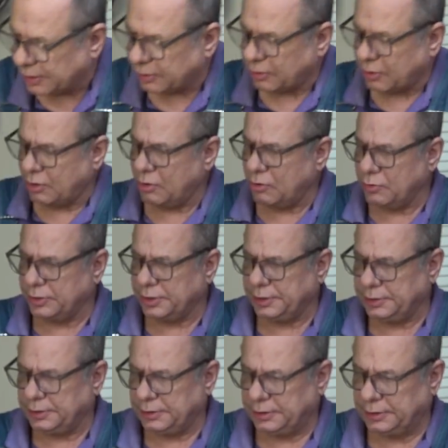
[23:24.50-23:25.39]
are all
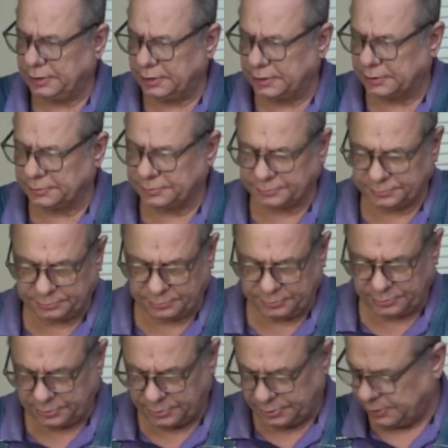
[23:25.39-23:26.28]
in the
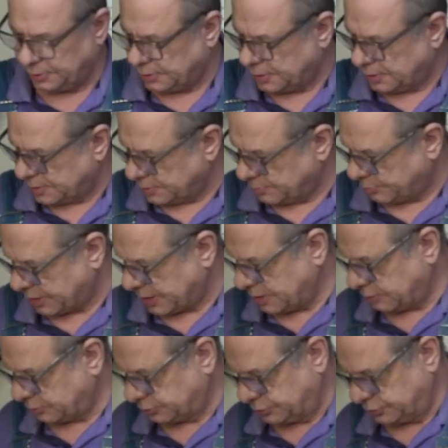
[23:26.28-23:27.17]

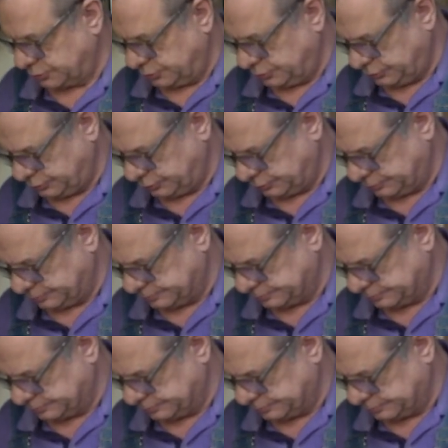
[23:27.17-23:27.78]
pouches,